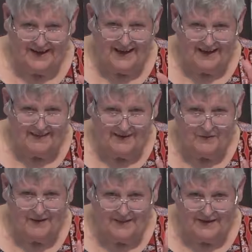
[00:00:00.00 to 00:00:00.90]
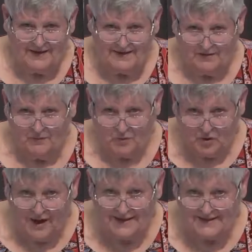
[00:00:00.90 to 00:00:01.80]
and that it's a
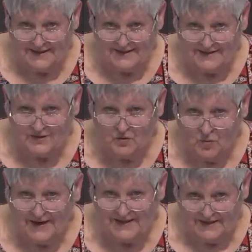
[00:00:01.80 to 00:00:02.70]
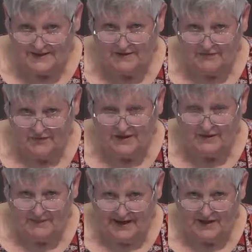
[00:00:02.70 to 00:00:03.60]
process that's quite different
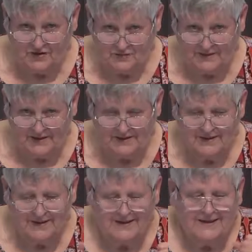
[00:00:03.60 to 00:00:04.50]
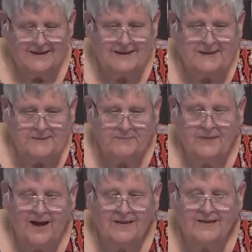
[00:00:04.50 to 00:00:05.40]
in management.
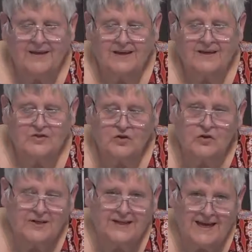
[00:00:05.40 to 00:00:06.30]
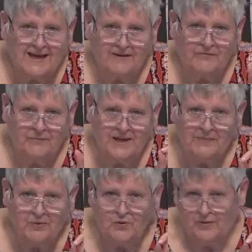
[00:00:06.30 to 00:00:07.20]
I think it's good to have
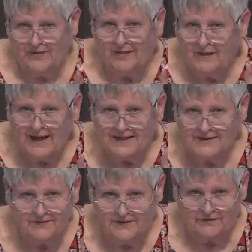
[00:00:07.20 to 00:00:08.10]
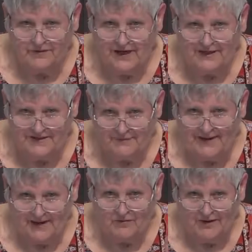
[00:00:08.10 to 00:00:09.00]
people with lots of different kinds of
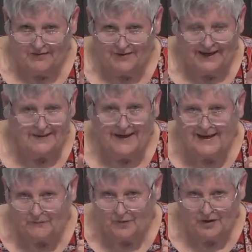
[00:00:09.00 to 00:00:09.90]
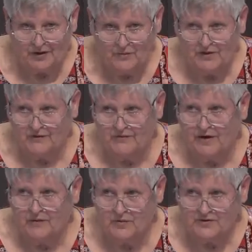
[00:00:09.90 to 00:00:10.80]
background. I like working with the
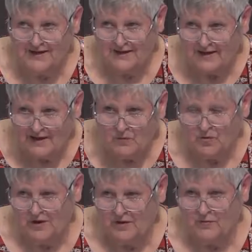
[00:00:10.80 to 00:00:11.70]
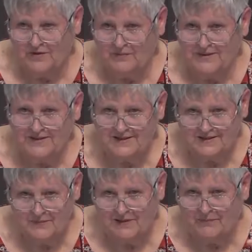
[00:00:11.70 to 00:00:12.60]
farmers. I like working with the
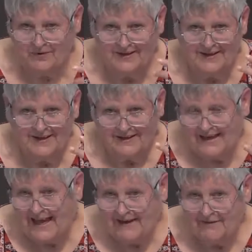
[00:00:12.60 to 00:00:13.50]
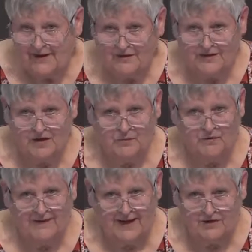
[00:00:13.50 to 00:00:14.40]
business people, to have healthcare
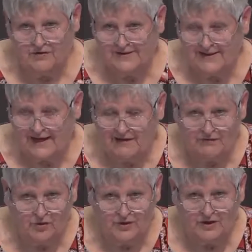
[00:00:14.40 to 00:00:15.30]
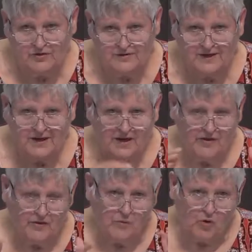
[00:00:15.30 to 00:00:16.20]
providers, to have lawyers.
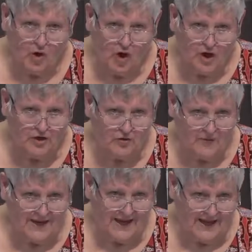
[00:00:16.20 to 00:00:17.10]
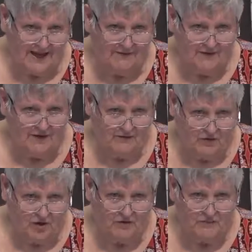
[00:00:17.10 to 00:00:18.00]
The broader we have
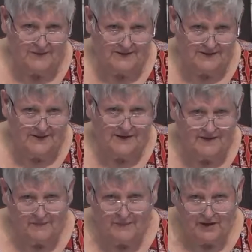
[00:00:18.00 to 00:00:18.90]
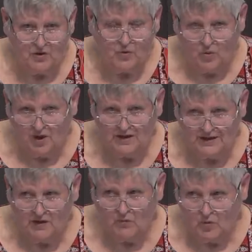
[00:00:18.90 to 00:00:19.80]
involvement, the better
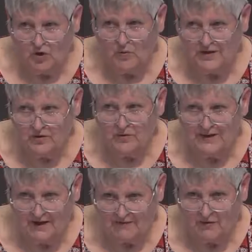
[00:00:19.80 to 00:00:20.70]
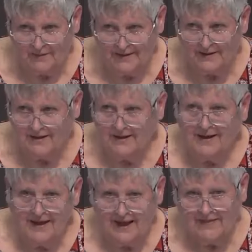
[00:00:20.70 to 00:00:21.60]
quality of work we do in government.
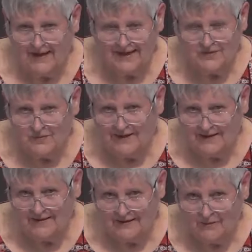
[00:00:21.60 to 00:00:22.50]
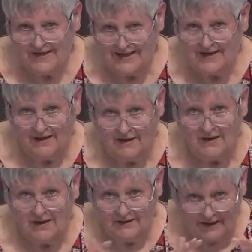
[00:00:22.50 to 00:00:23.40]
And that's why I think we need
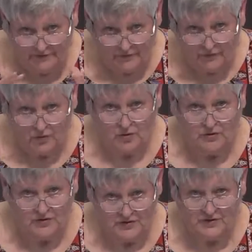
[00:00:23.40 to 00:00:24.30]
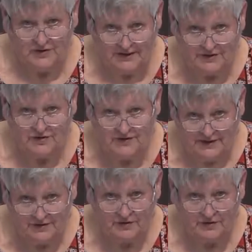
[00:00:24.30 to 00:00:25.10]
a diverse legislature.